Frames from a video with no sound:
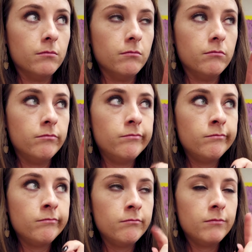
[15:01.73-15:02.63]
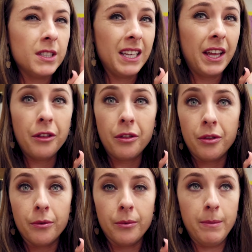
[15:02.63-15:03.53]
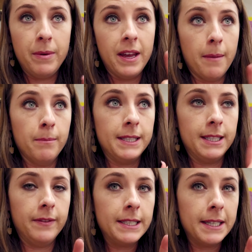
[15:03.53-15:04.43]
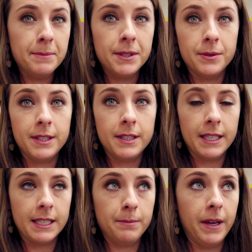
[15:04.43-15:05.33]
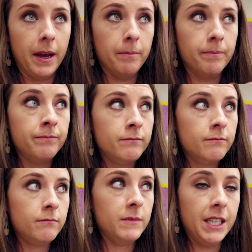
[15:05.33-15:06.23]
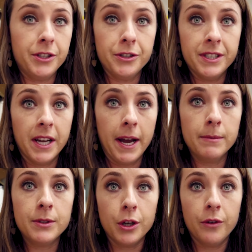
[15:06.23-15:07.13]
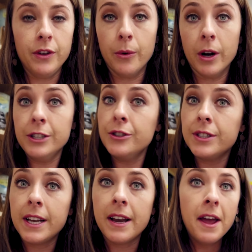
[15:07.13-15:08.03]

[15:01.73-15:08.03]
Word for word: mm, say like 3 p.m. Pacific time, so 6 p.m. Eastern time. So if you are interested,